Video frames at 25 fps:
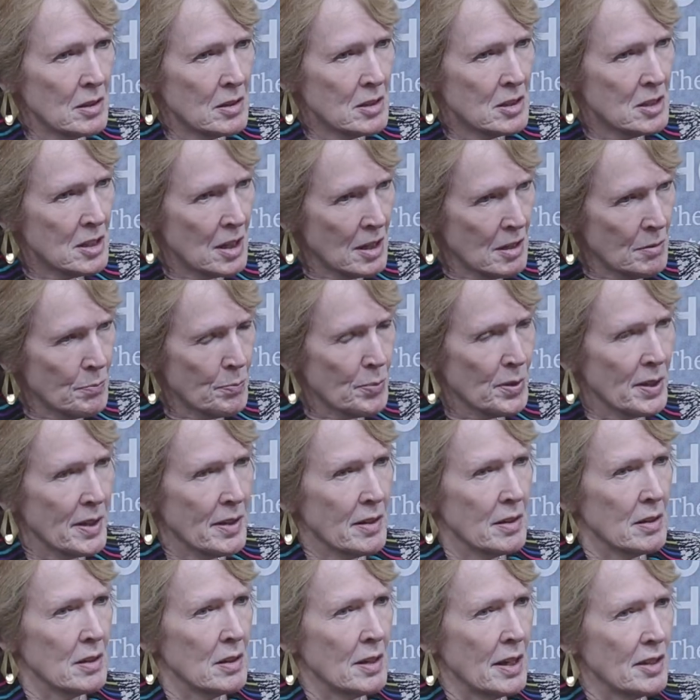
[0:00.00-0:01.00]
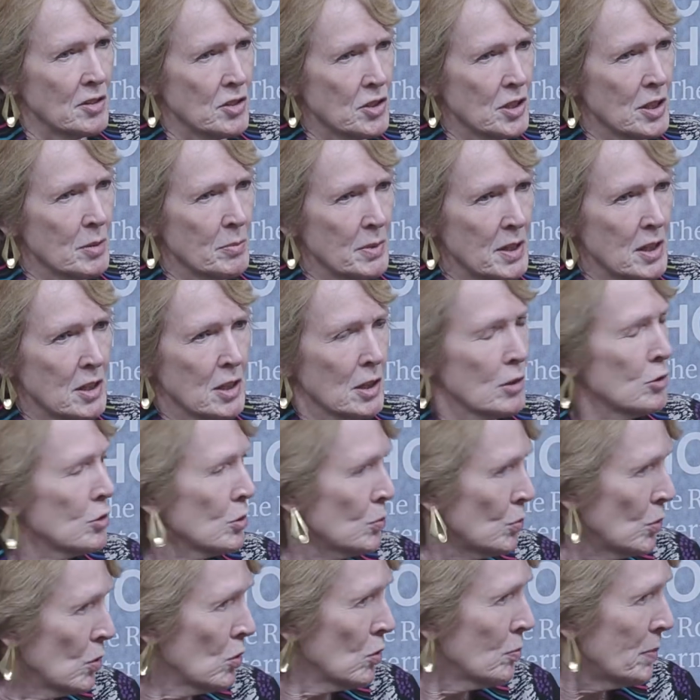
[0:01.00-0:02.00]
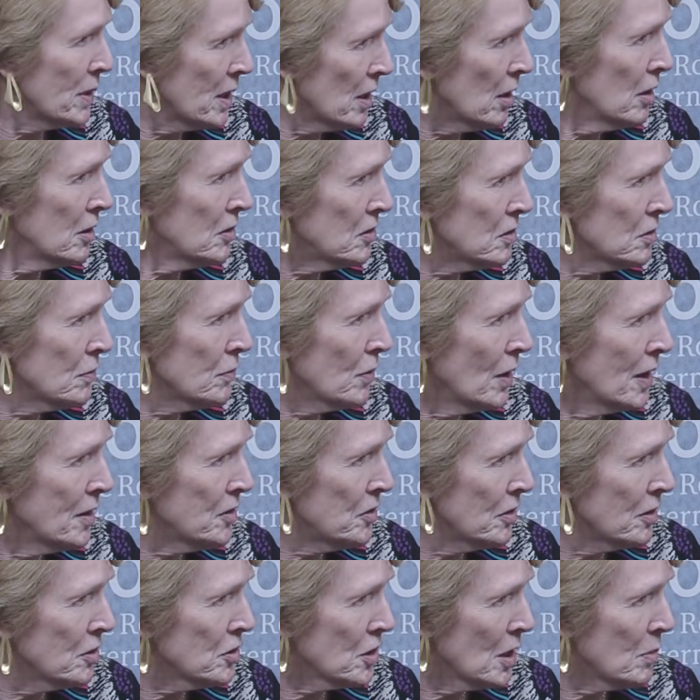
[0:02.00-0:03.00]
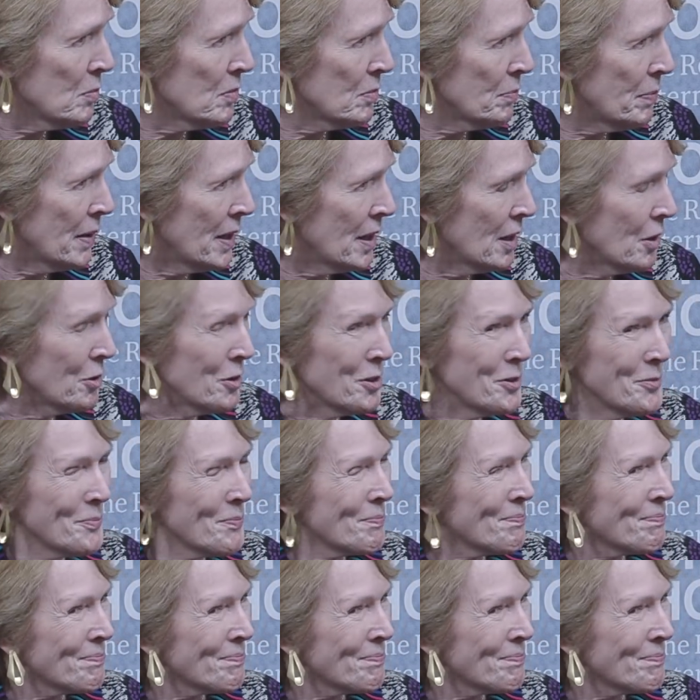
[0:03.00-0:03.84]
did Britain and Germany go to war because of rising German power?